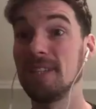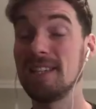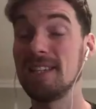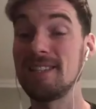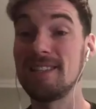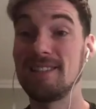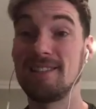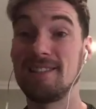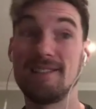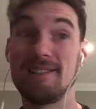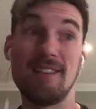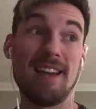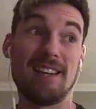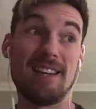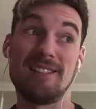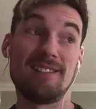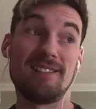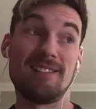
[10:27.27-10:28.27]
but this is,
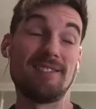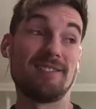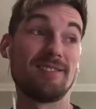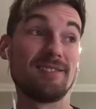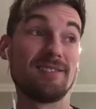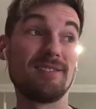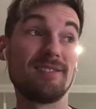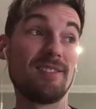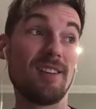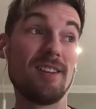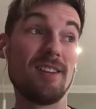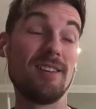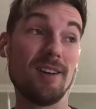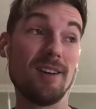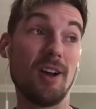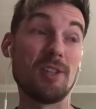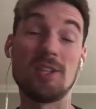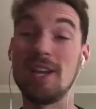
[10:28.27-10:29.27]
like,
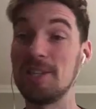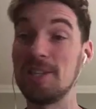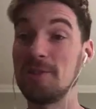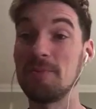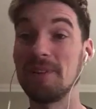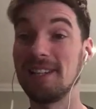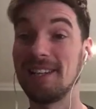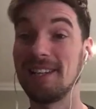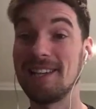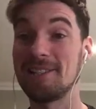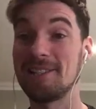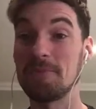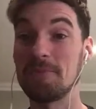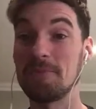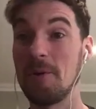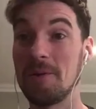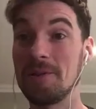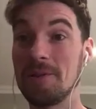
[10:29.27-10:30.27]
ostensibly a less
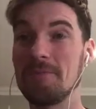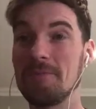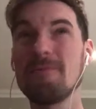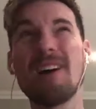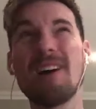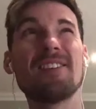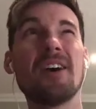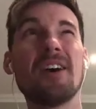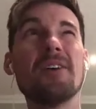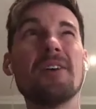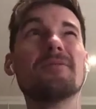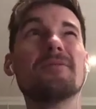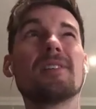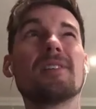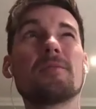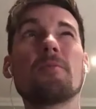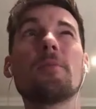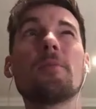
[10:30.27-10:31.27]
experienced. Well, no,
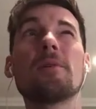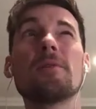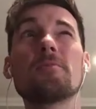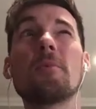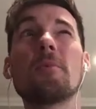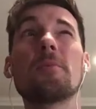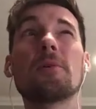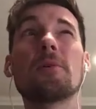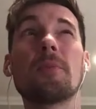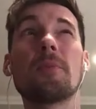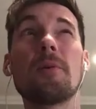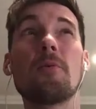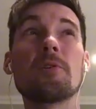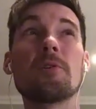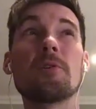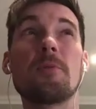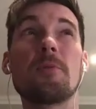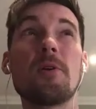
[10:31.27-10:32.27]
it's probably got a bit
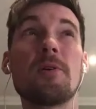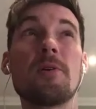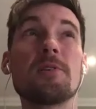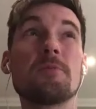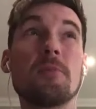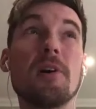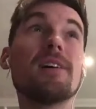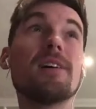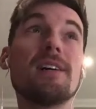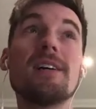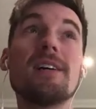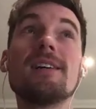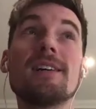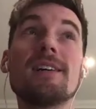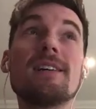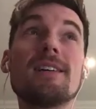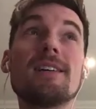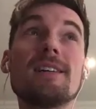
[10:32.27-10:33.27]
more experience. But
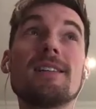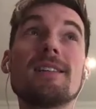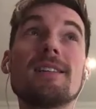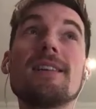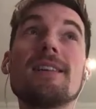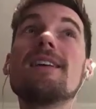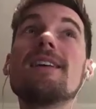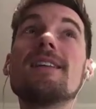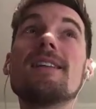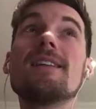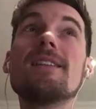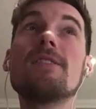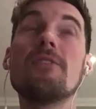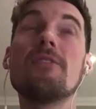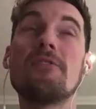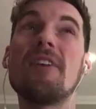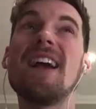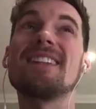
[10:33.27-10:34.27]

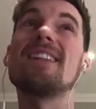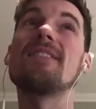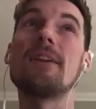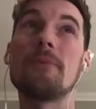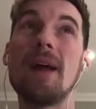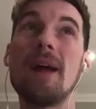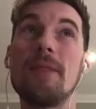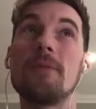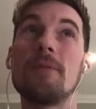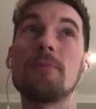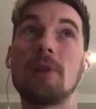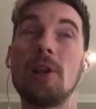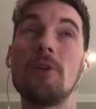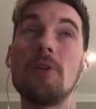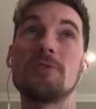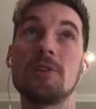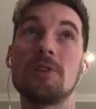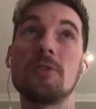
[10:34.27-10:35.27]
the fact that they ran them
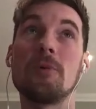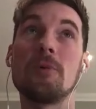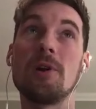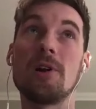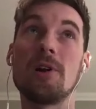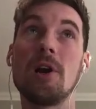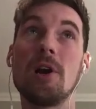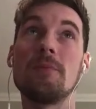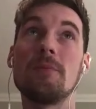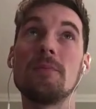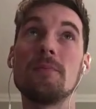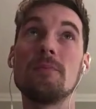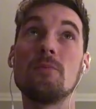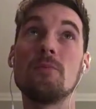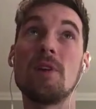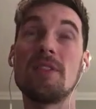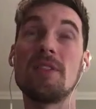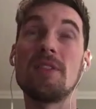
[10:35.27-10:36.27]
close at the World Cup
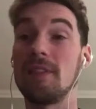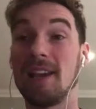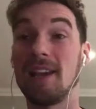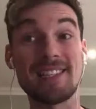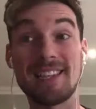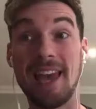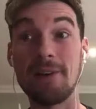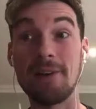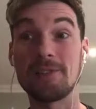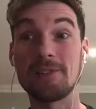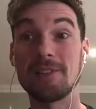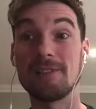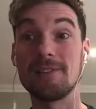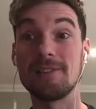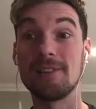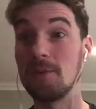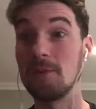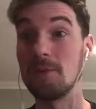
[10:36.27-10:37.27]
with, like,
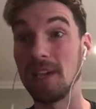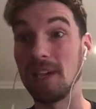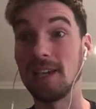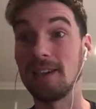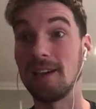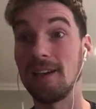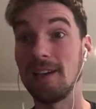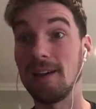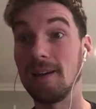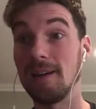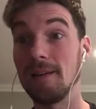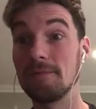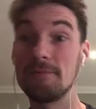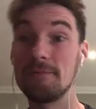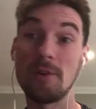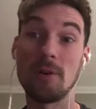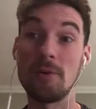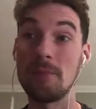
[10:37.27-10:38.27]
Skelton and the big
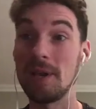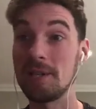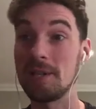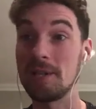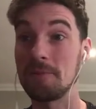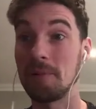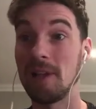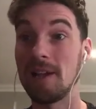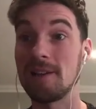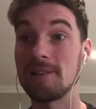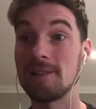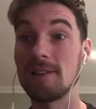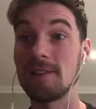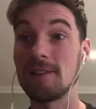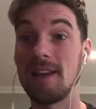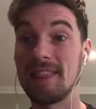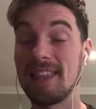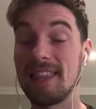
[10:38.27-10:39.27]
foreign-based players,
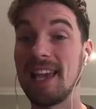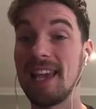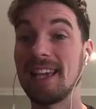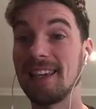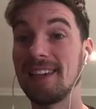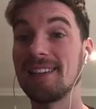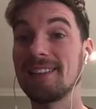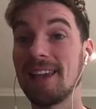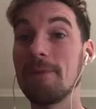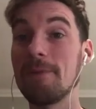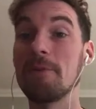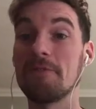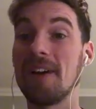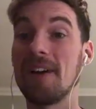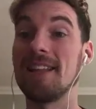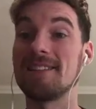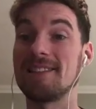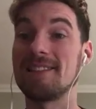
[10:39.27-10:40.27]
I think they will
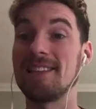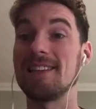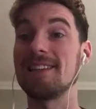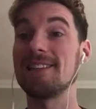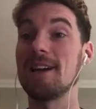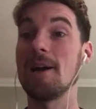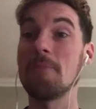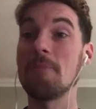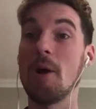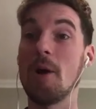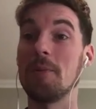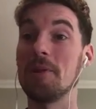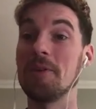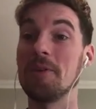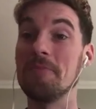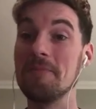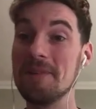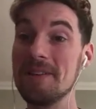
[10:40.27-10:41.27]
fancy a pop
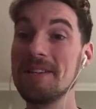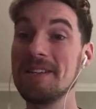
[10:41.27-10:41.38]
at them.